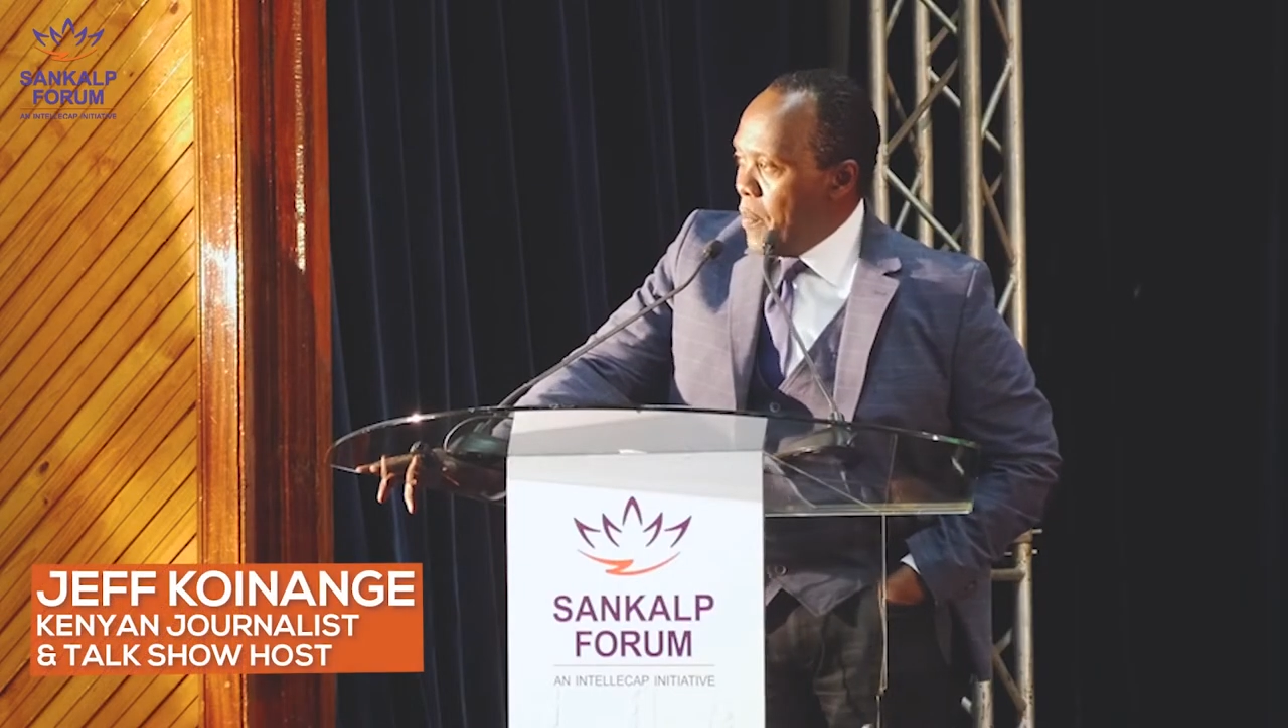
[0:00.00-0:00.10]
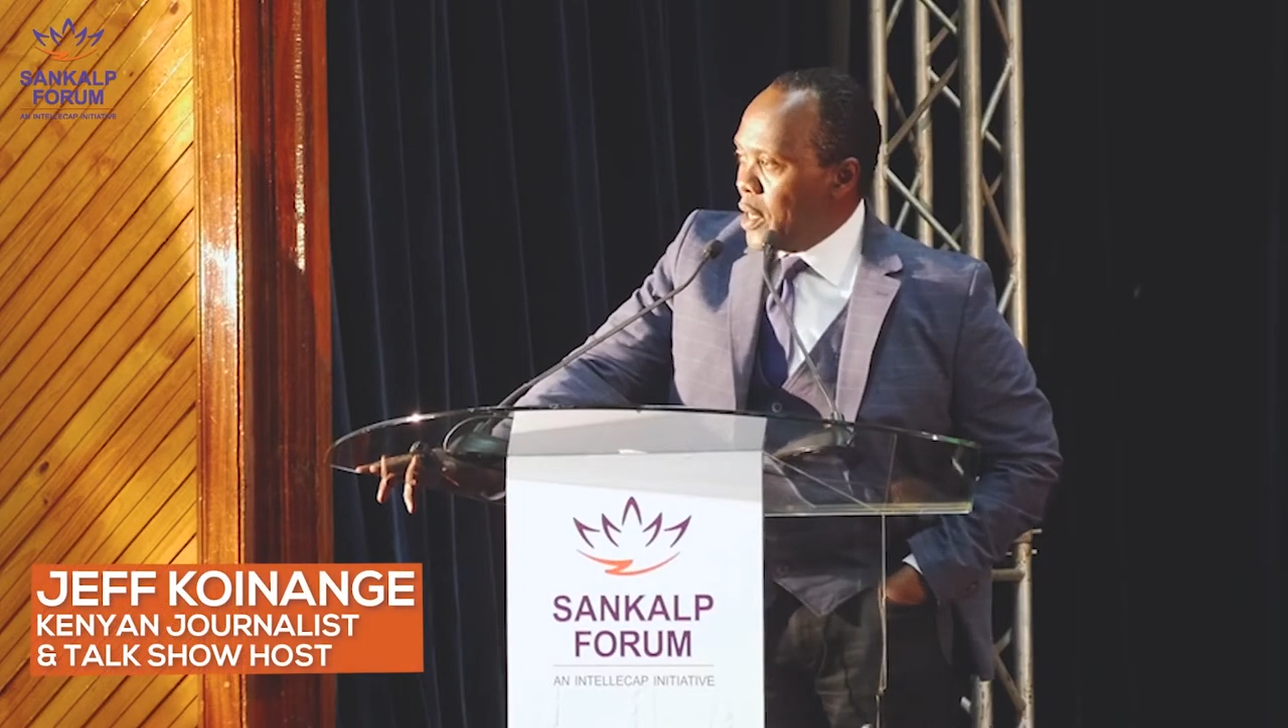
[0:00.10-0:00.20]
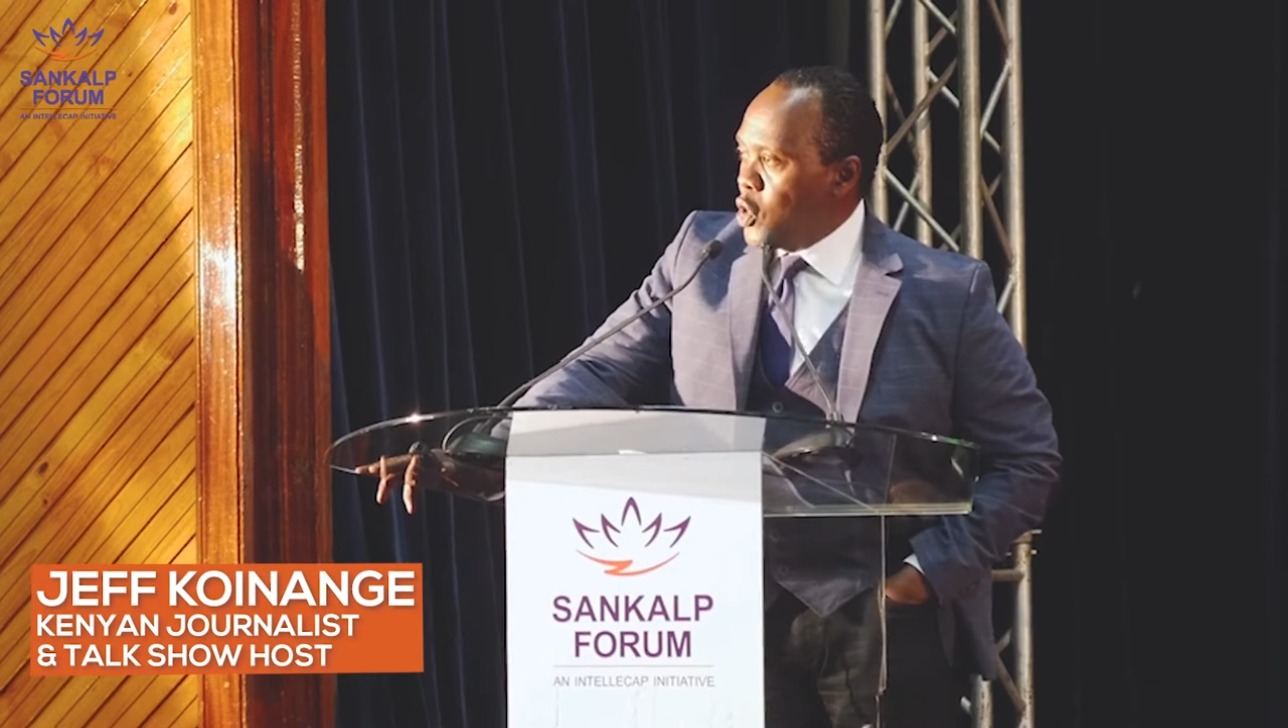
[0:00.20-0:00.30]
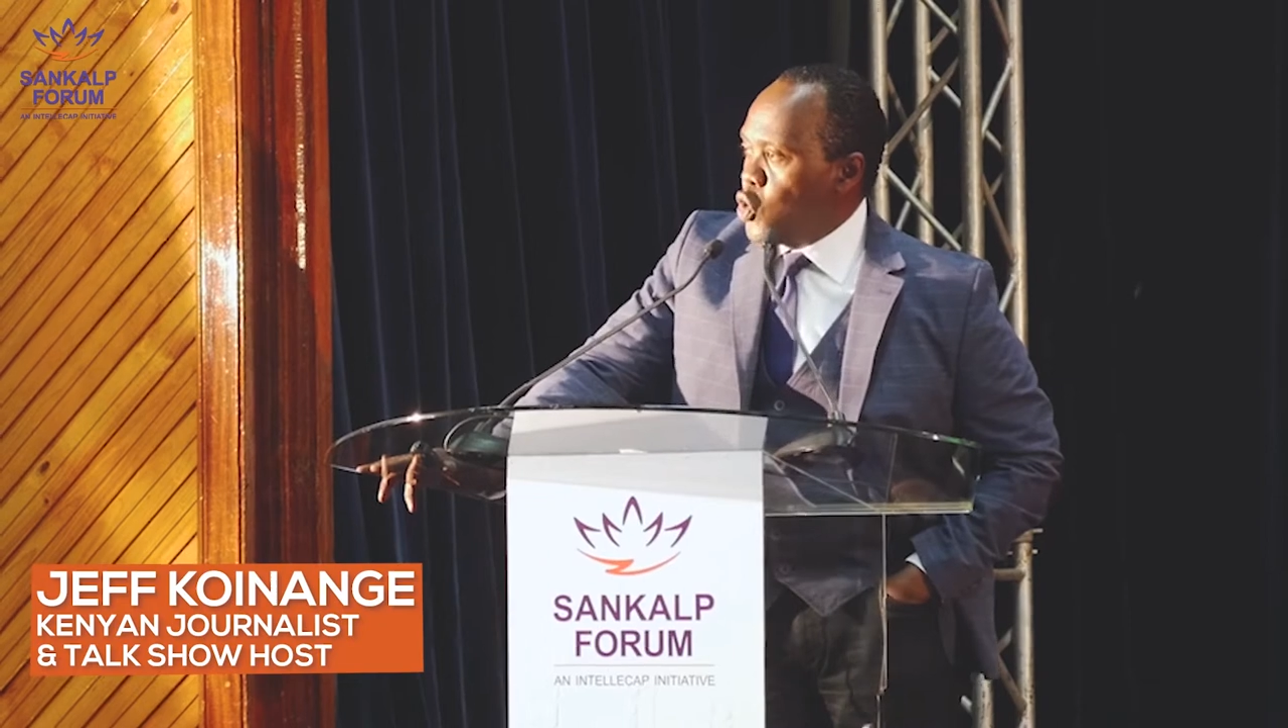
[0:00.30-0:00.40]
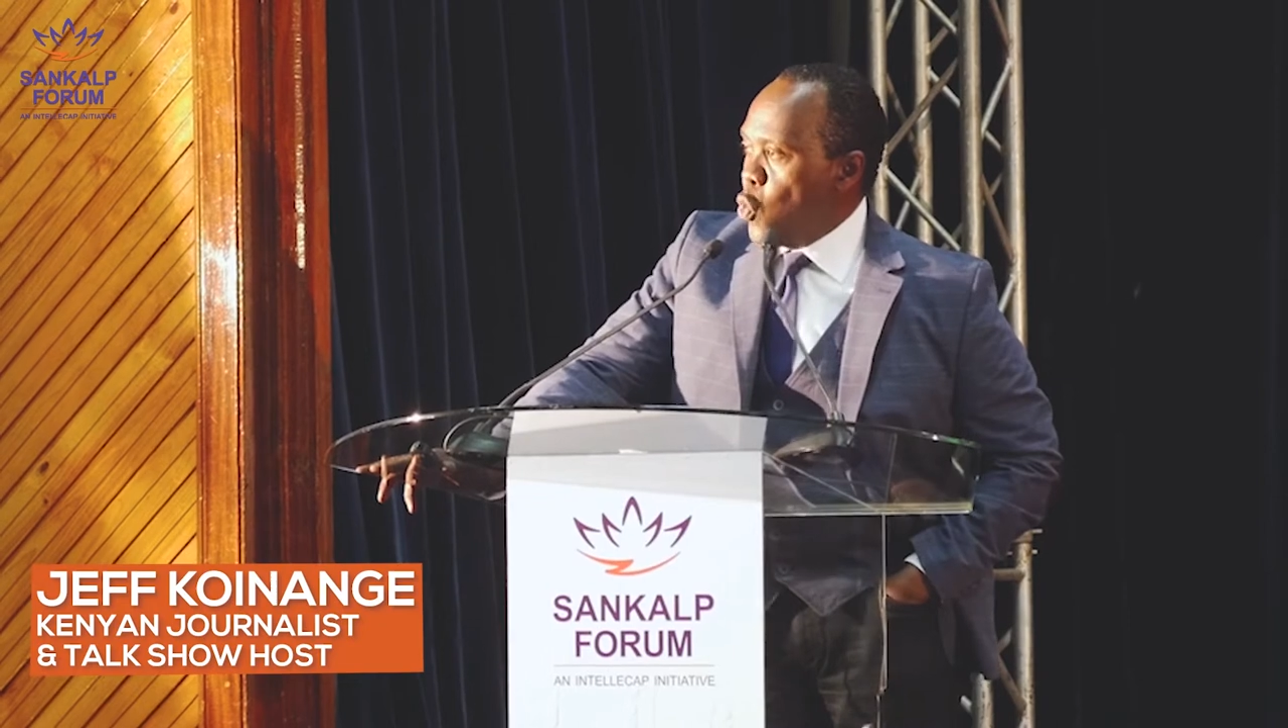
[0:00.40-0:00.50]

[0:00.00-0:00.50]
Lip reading: because you